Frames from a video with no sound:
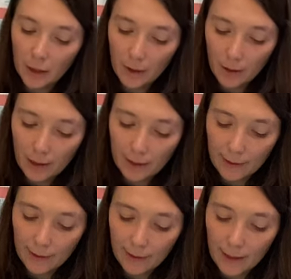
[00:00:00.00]
gonna
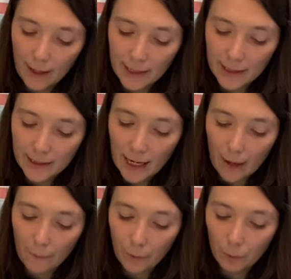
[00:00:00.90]
lightly
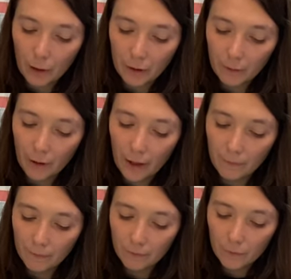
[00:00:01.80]
tap all over,
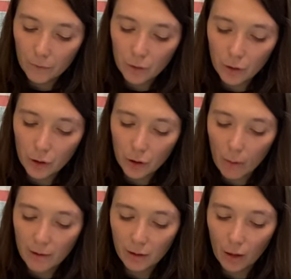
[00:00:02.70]
just
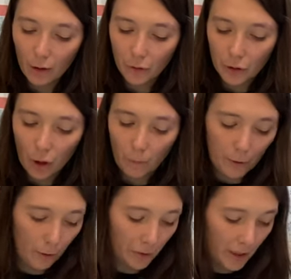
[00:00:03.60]
so it's going on the top
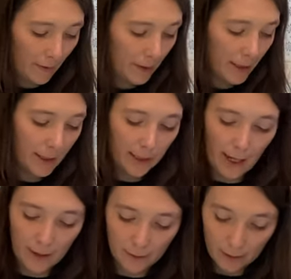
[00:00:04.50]
and not in the
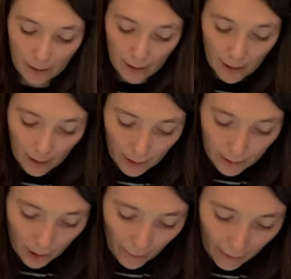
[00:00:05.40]
detail.
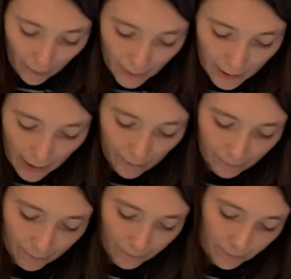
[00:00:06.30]
Turn that upside
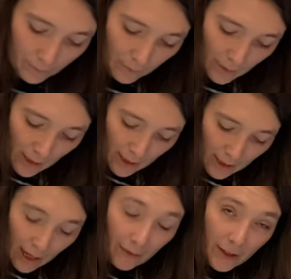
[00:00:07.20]
down.
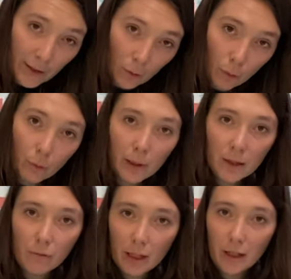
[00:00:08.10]
And this is
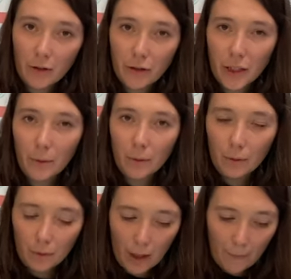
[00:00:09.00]
always really good to do,
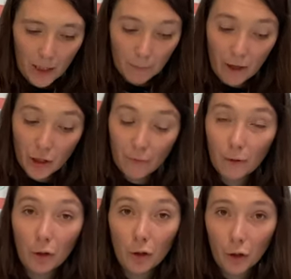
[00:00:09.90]
um, especially if
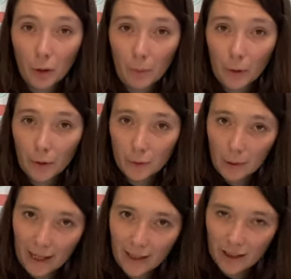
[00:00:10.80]
you've got a new block as
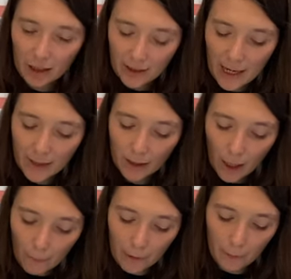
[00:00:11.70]
well. It just takes a
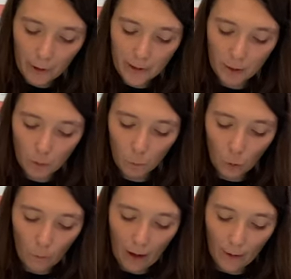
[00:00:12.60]
couple of prints to
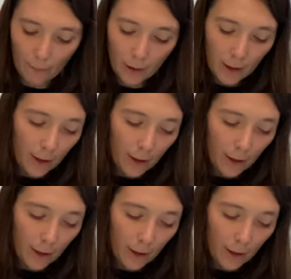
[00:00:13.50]
warm up.